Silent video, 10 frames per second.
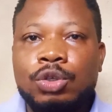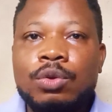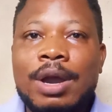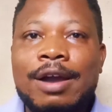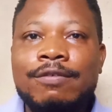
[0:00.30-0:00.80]
Do
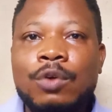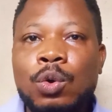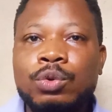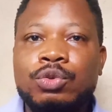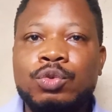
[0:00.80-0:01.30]
you have
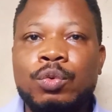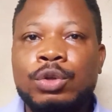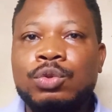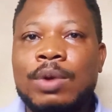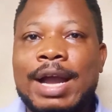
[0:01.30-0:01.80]
goals you
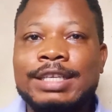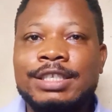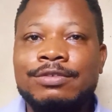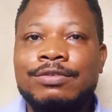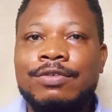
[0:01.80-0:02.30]
want to
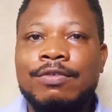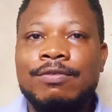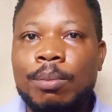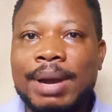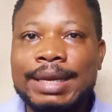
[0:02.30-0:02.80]
achieve
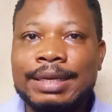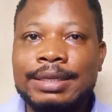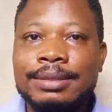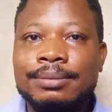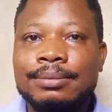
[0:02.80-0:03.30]
so
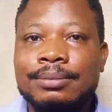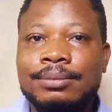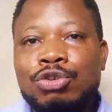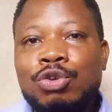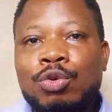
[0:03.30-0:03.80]
badly?
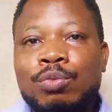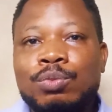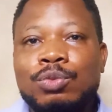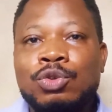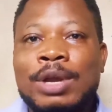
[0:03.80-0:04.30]
Do you
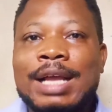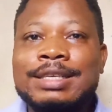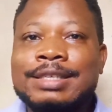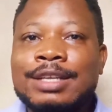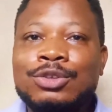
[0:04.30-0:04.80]
know you
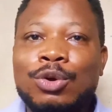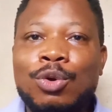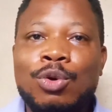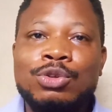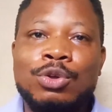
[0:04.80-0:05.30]
can set your
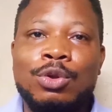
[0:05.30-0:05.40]
goals